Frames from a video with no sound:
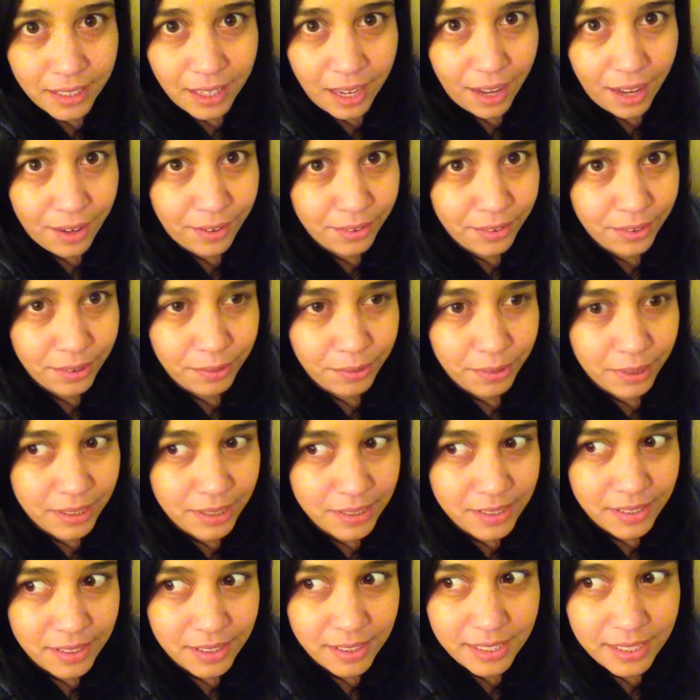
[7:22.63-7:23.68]
I don't know what
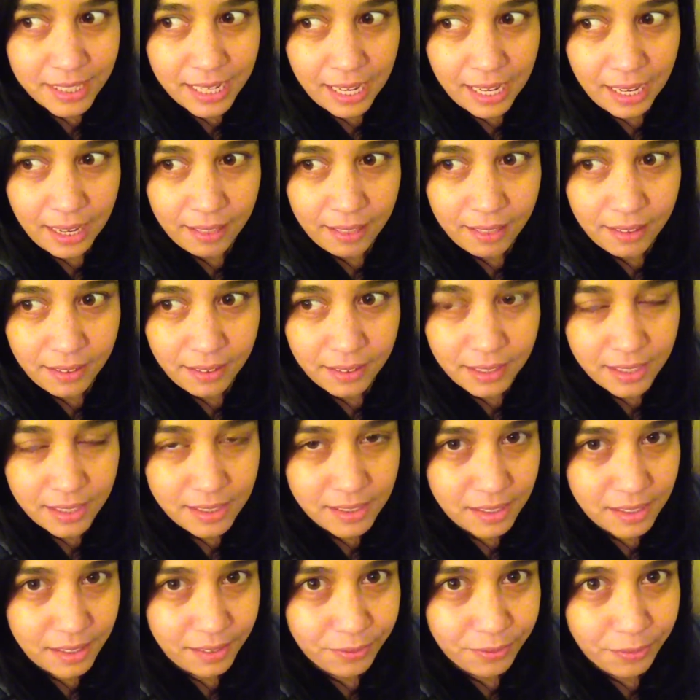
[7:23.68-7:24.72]
else to say. I think
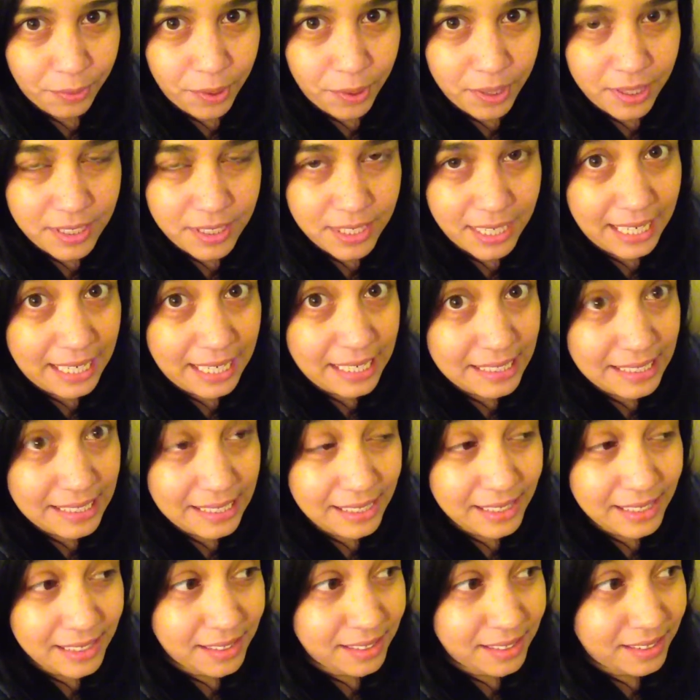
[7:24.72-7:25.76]
that's it for today's
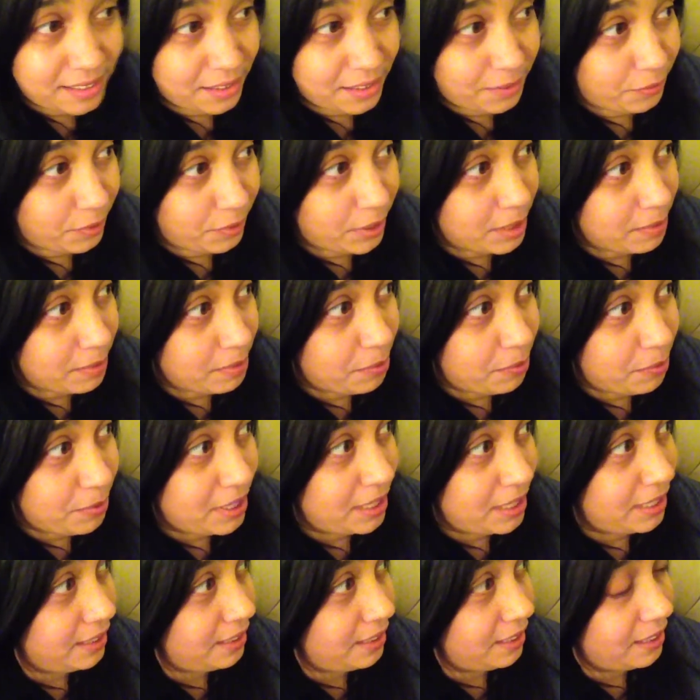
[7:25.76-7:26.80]
list. If we come up with
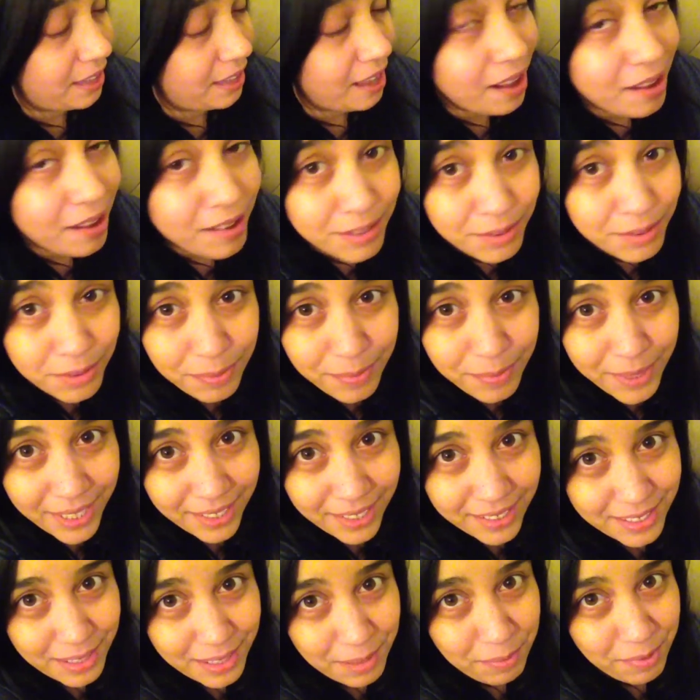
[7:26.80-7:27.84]
anything else, we'll make
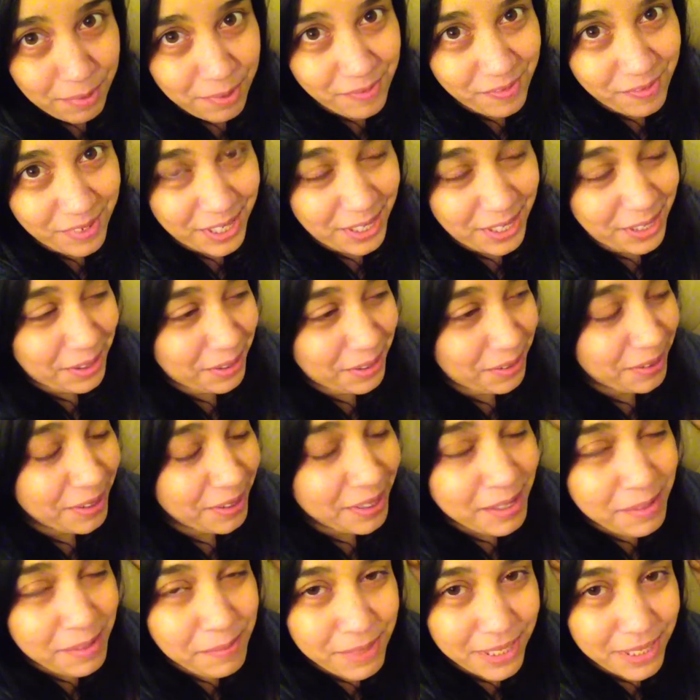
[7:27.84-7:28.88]
a separate video.
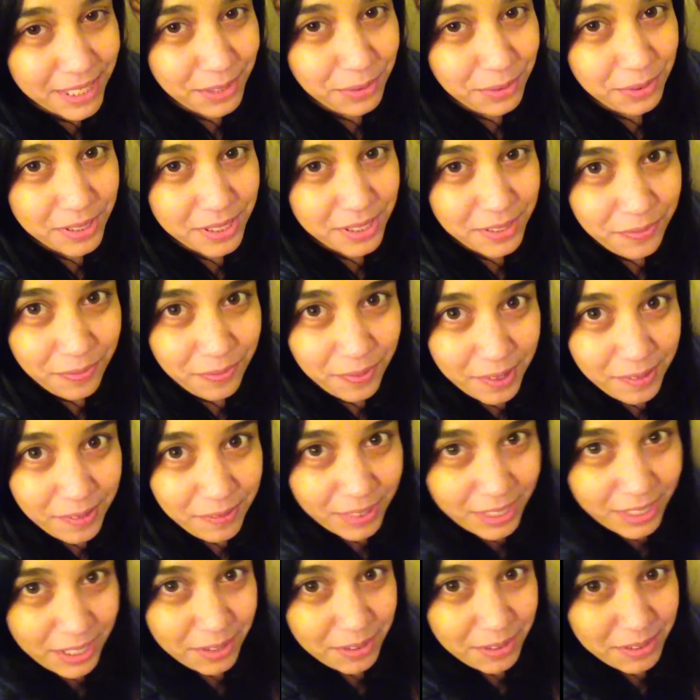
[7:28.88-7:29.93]
But this was a fun
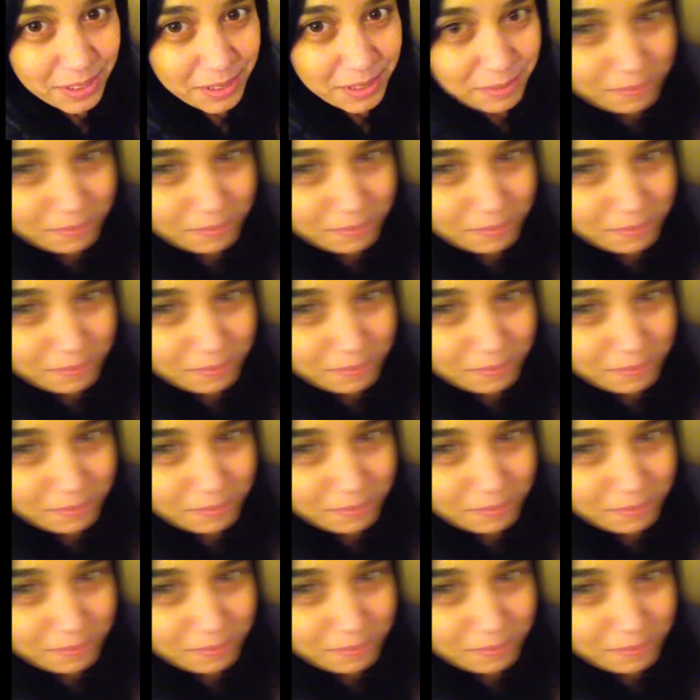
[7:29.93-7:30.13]
video to